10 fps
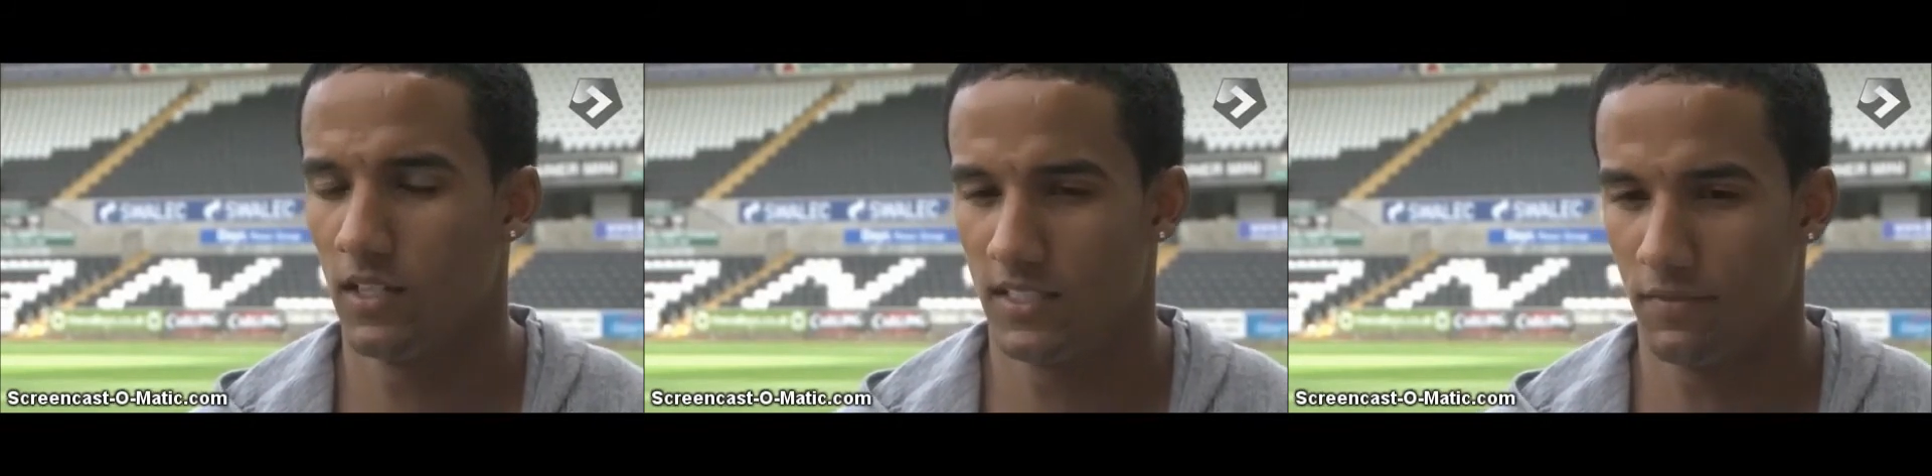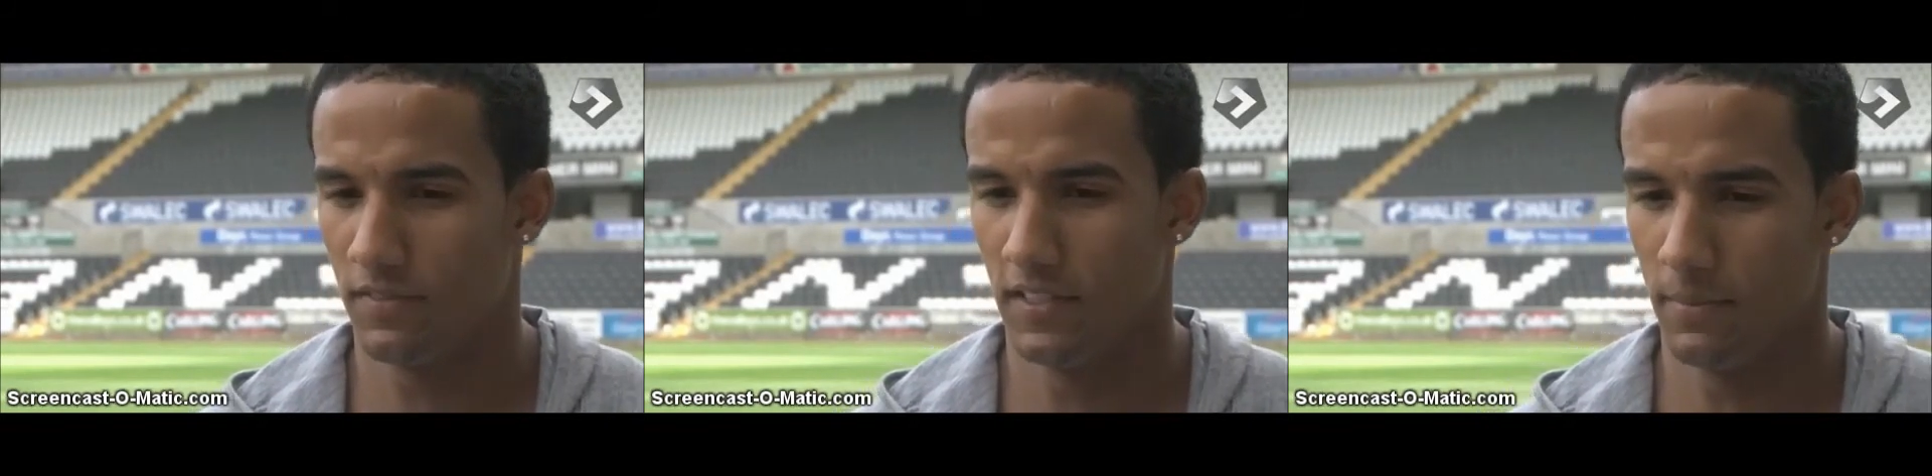Oh,
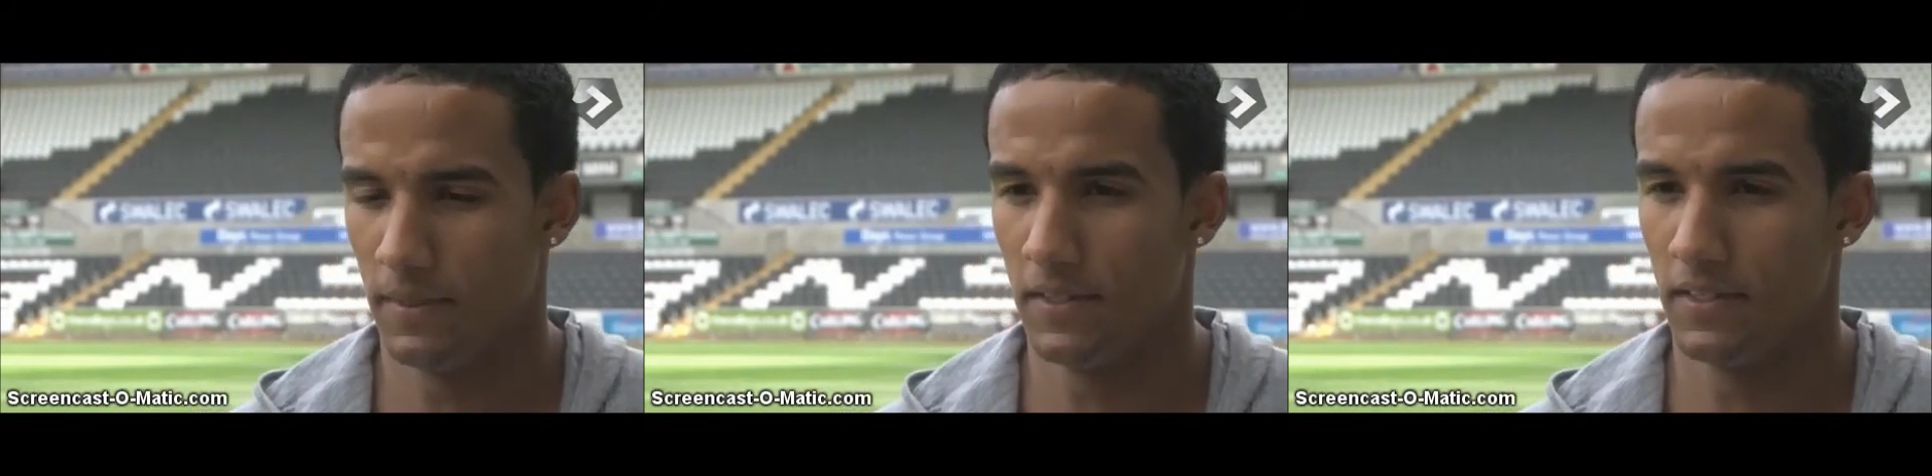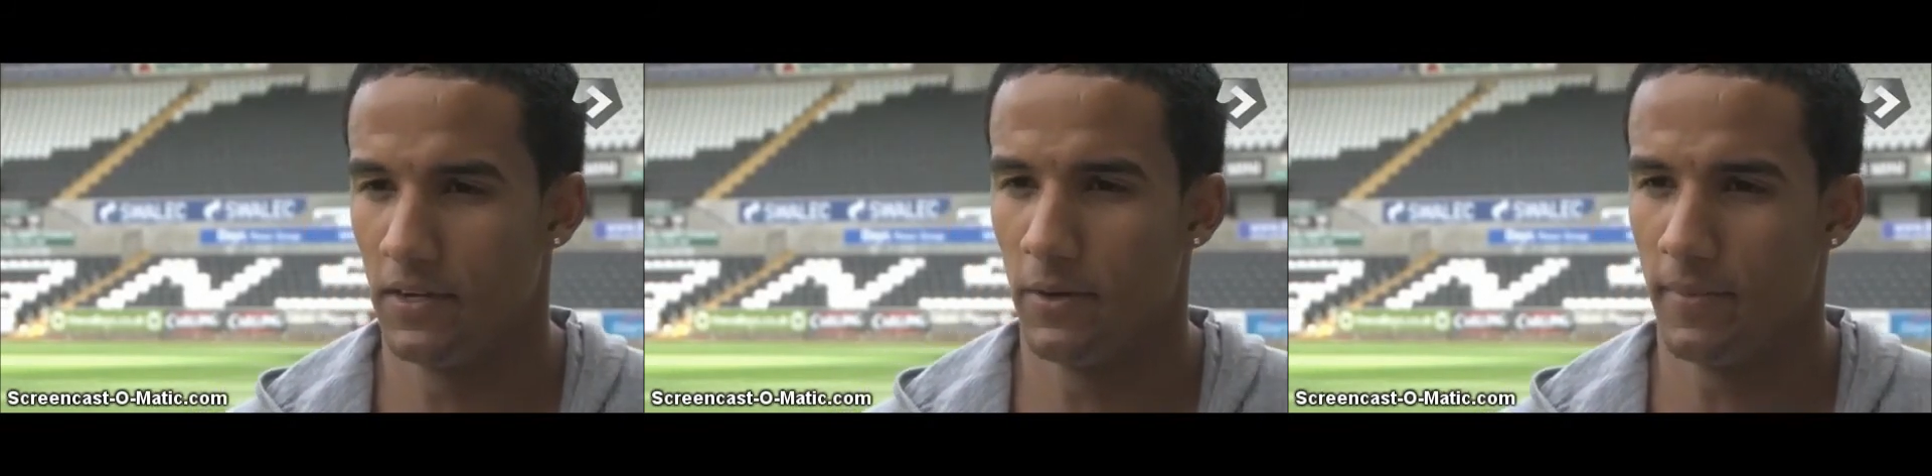definitely, that'd
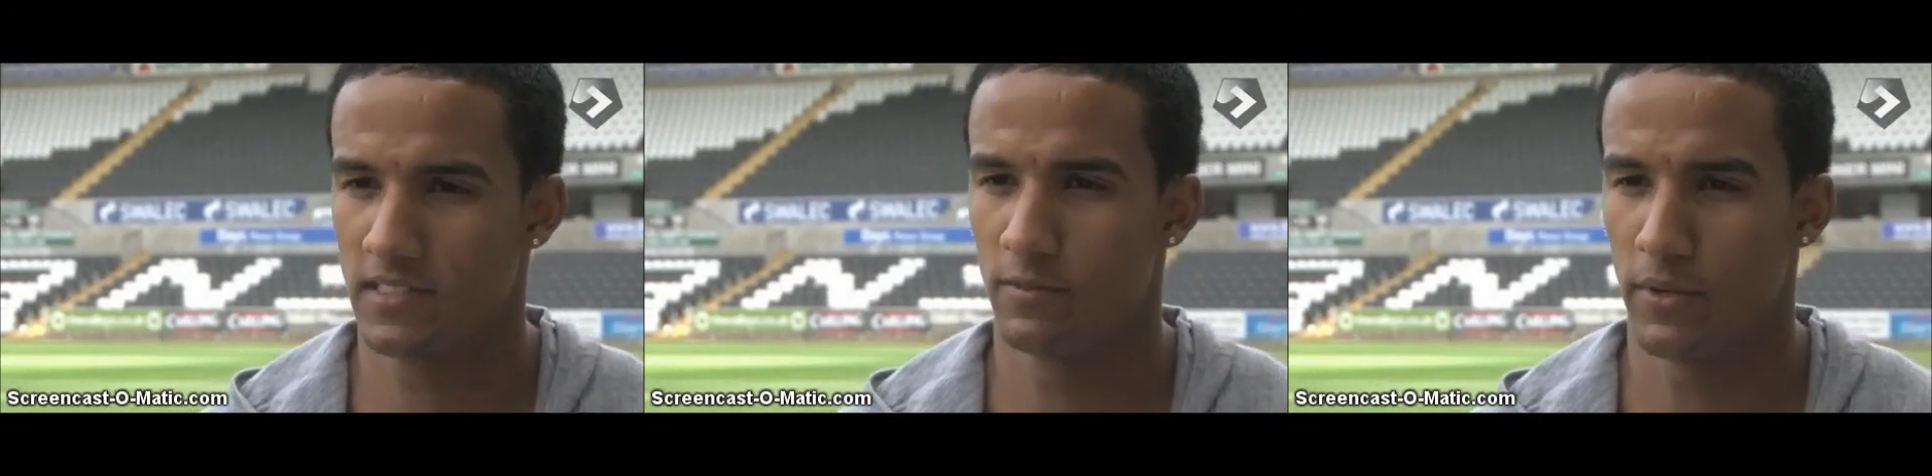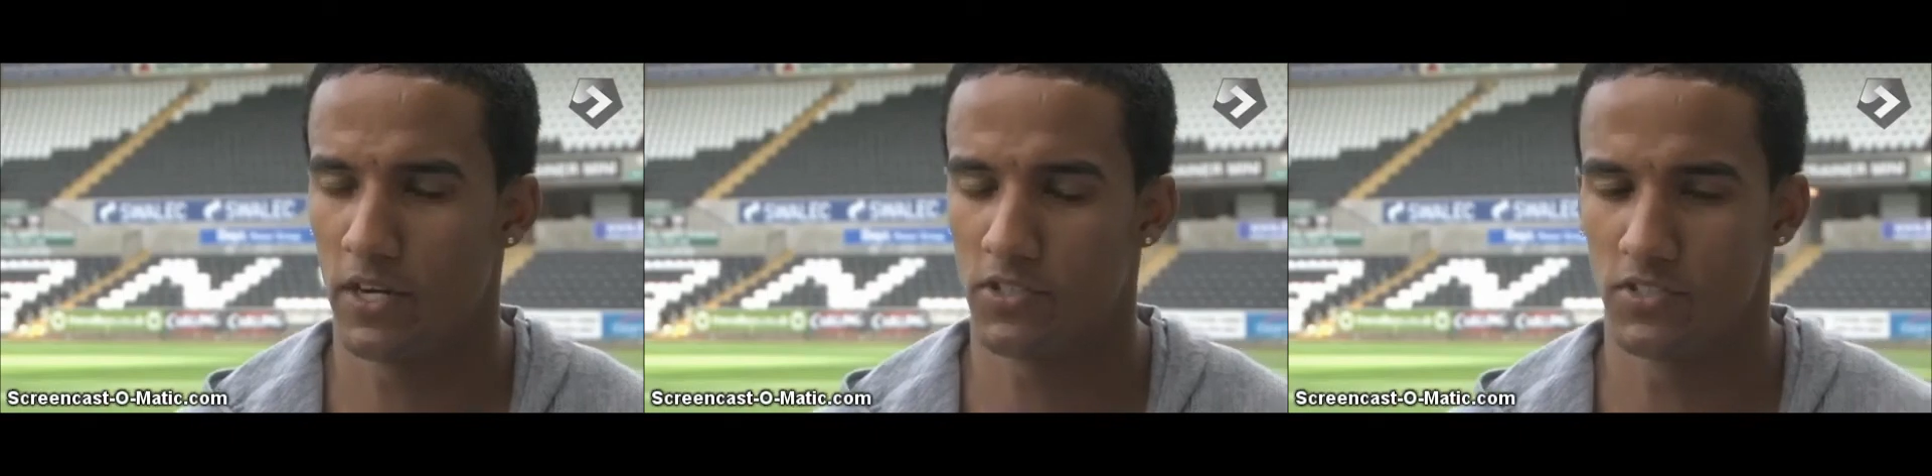be
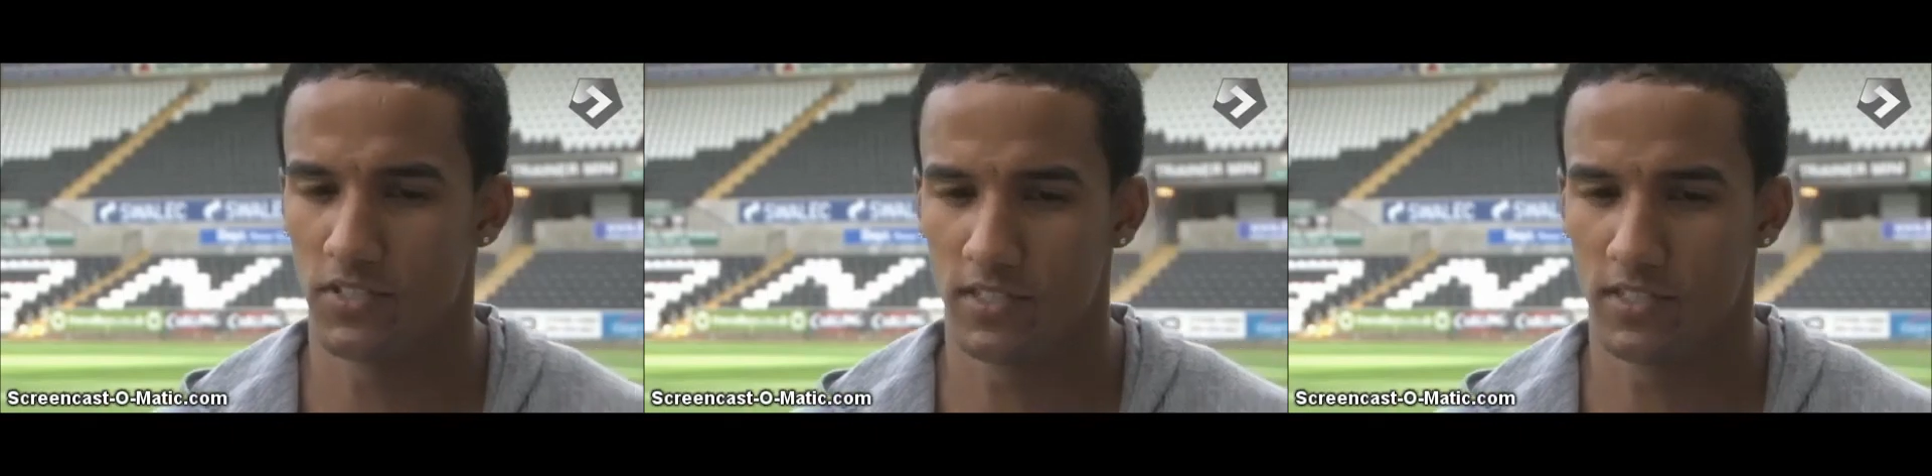massive pressures